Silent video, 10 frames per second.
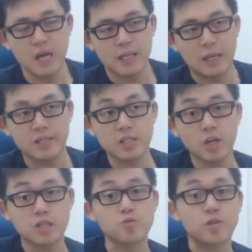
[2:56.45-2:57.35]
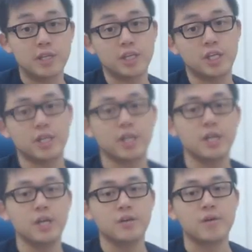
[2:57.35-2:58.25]
Now this card is really good,
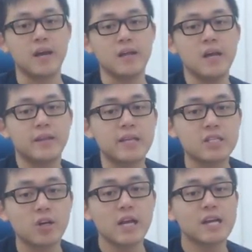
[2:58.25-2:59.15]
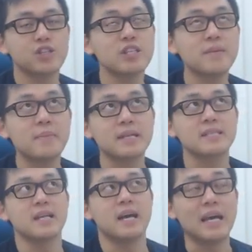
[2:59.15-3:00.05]
right? This card actually
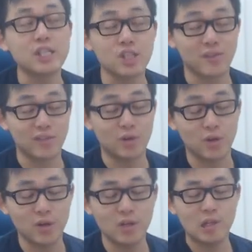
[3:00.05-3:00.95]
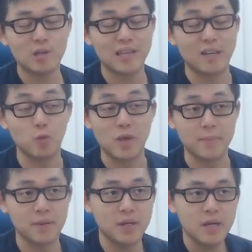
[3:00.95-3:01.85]
makes Ancient of Lore look like a
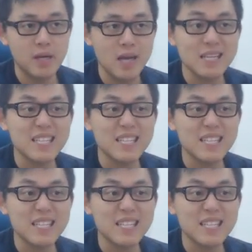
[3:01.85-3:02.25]
wimp. It's a